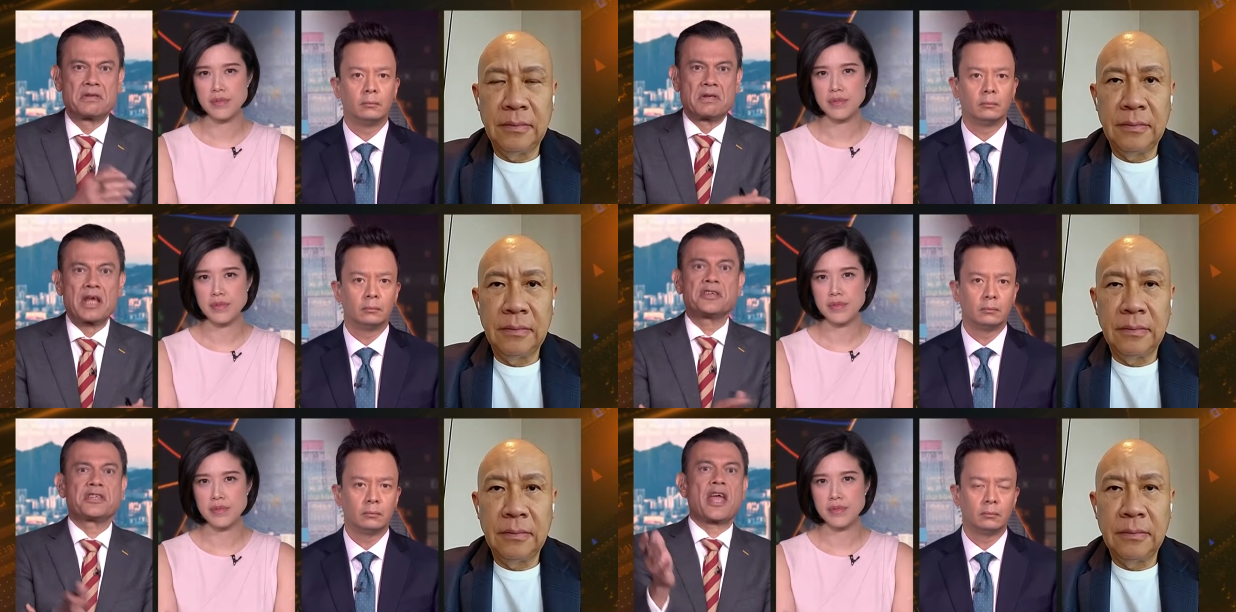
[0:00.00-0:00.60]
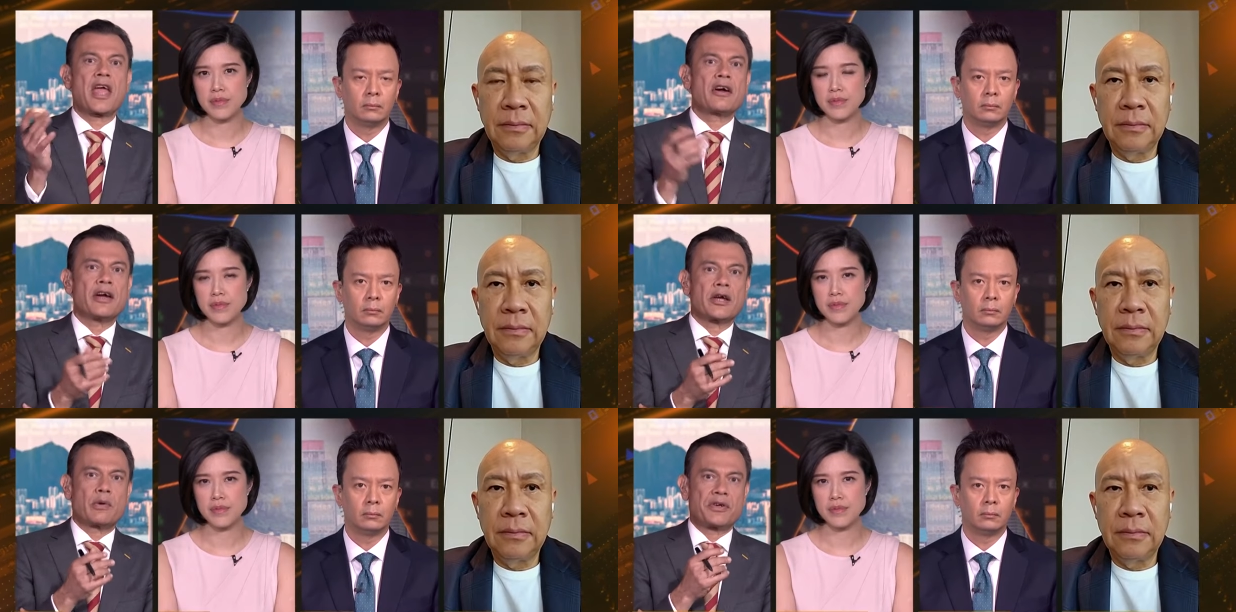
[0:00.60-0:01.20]
Speaker 1: here's the AI
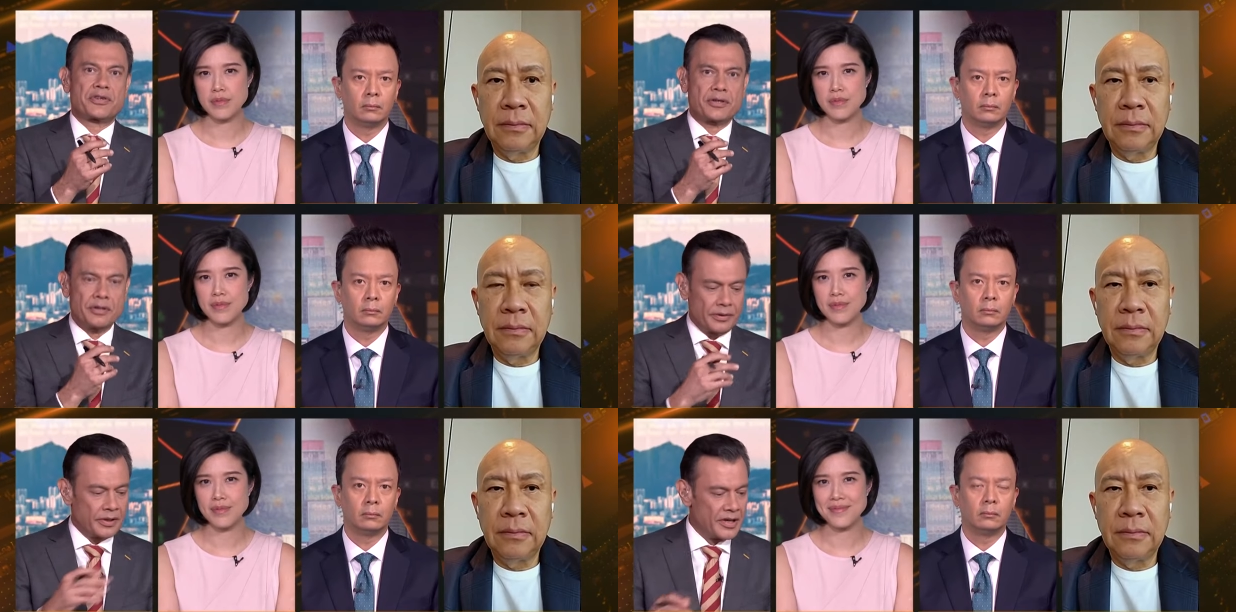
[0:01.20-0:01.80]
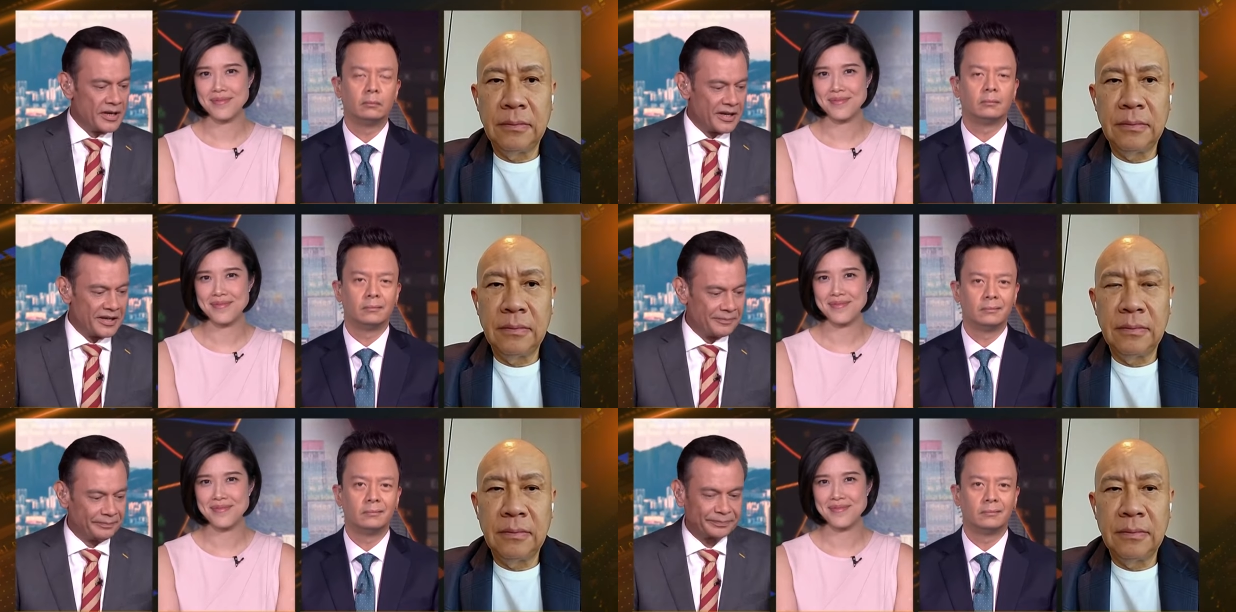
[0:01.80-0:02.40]
question.
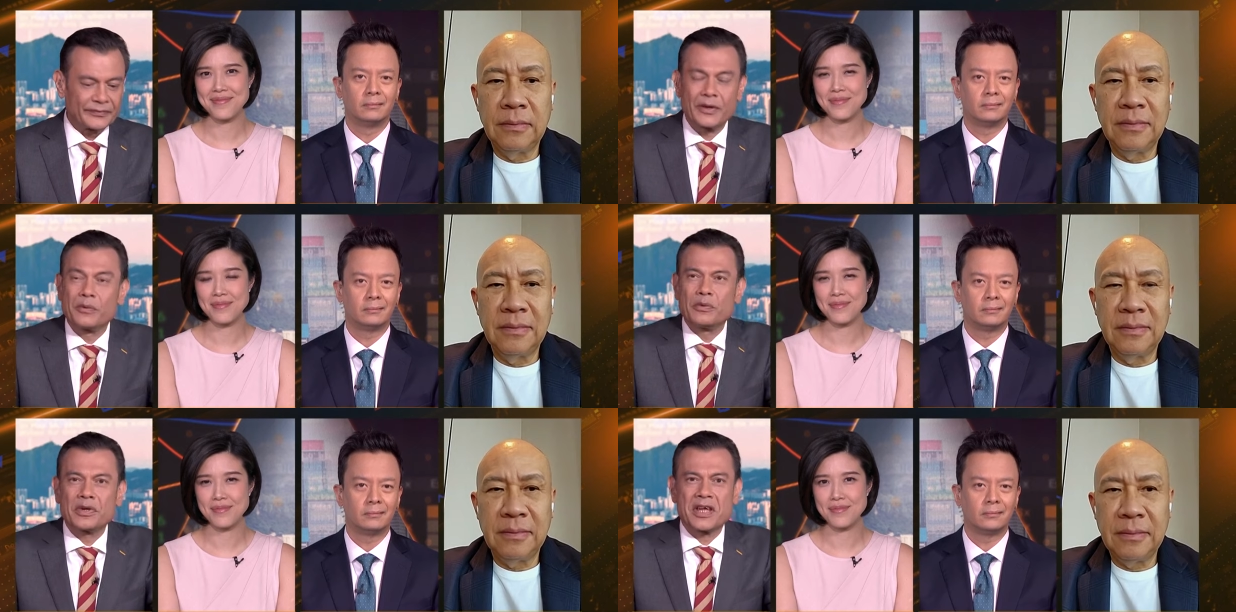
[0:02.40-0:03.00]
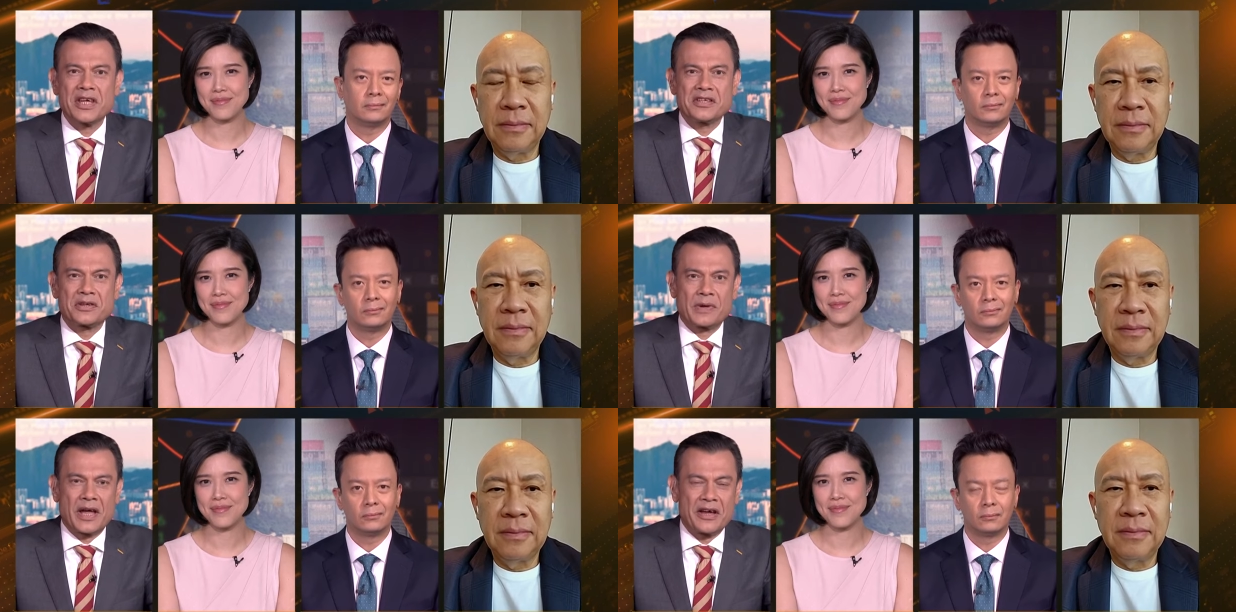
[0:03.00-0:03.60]
What is
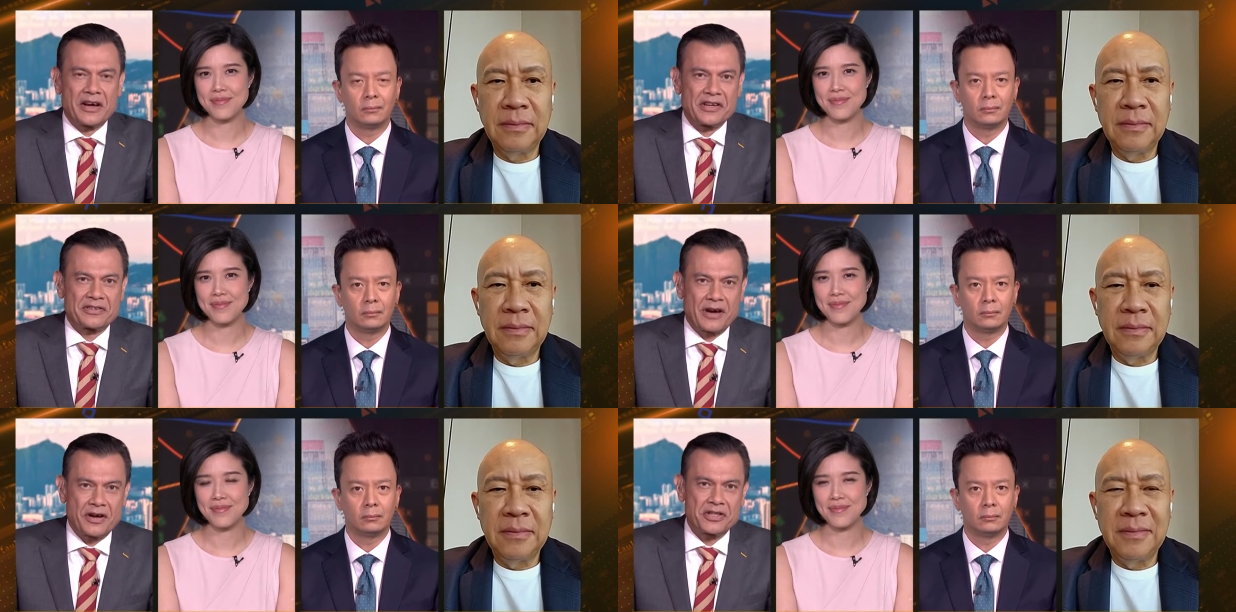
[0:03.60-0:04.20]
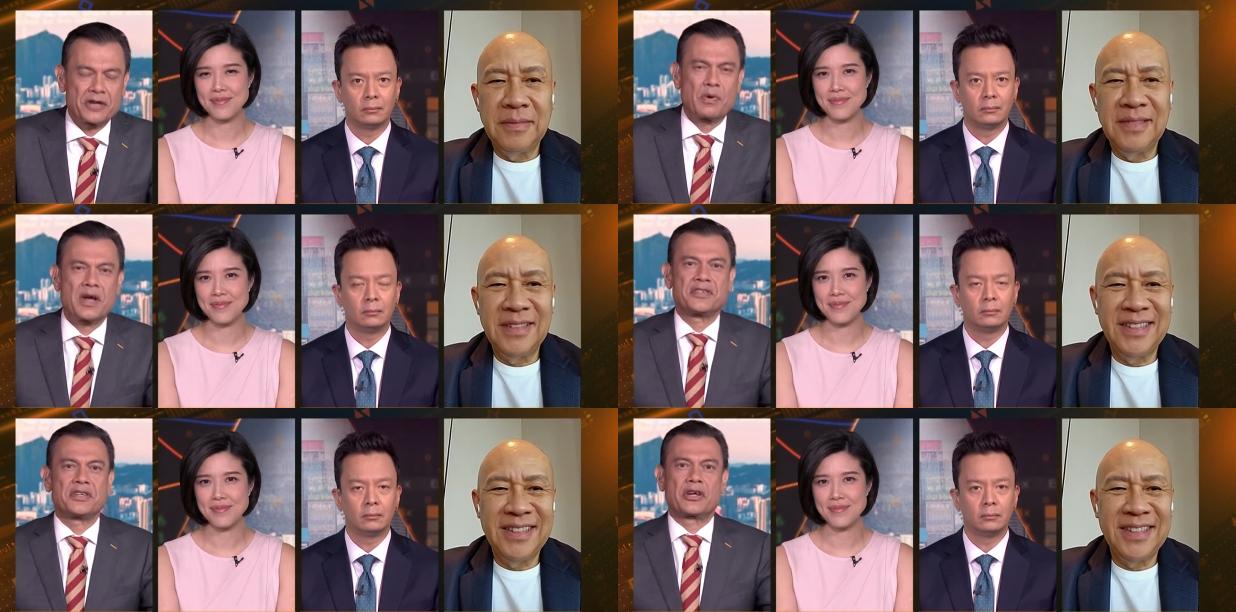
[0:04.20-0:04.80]
your AI strategy and where
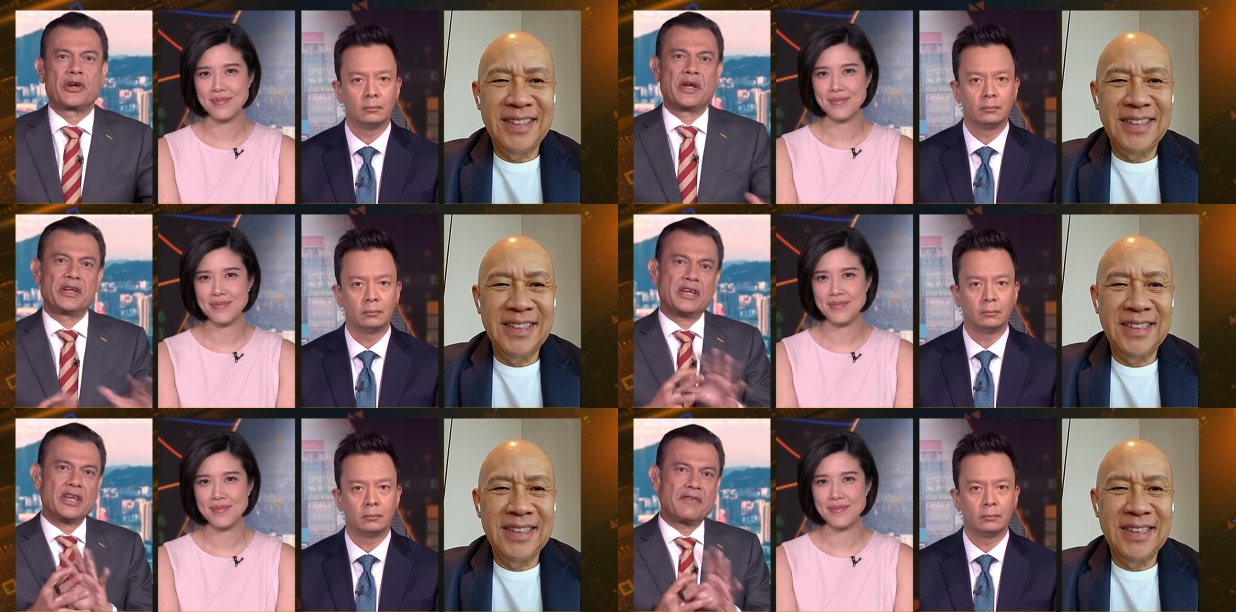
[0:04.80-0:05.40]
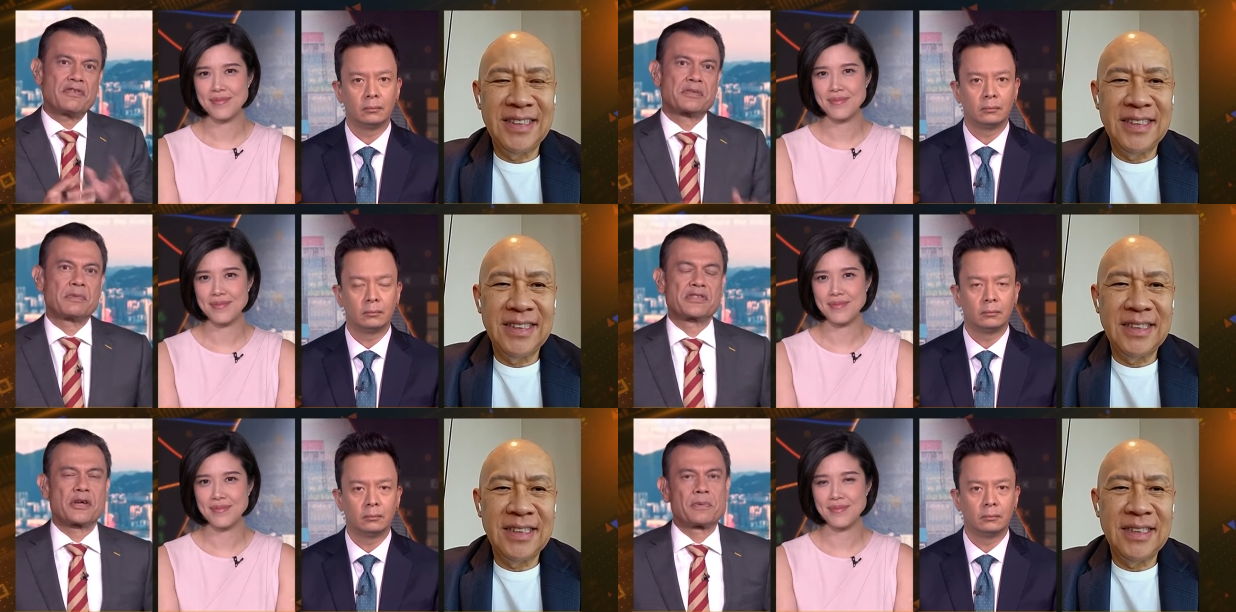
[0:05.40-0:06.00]
is it going? And can you give us some
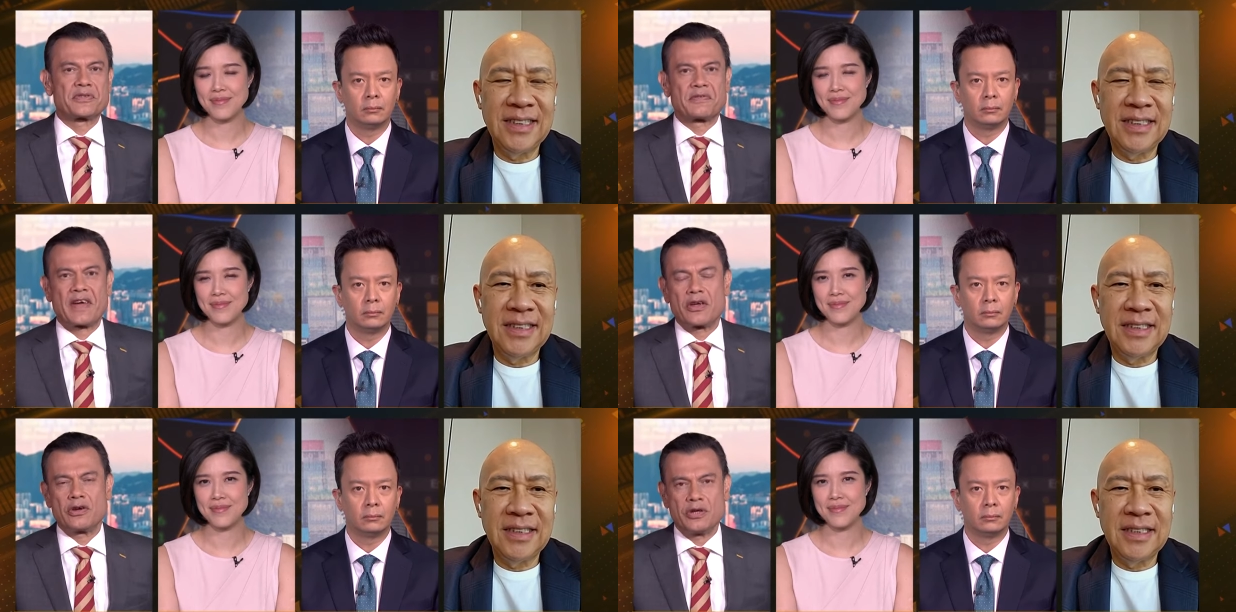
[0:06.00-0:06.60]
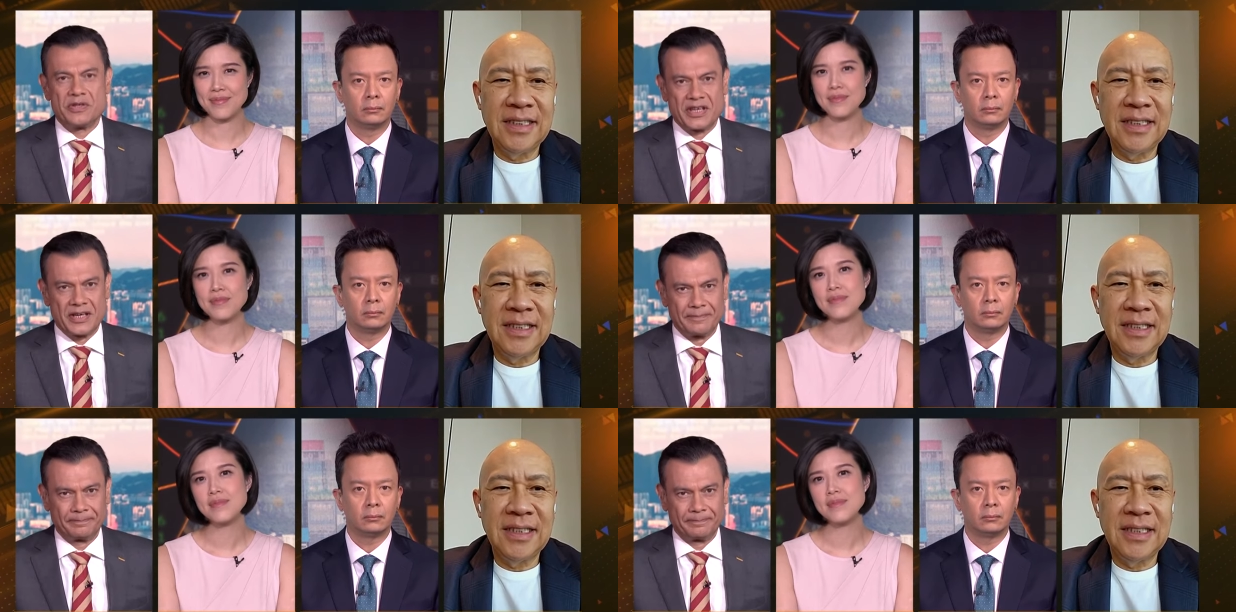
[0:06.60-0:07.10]
examples of how you're using it?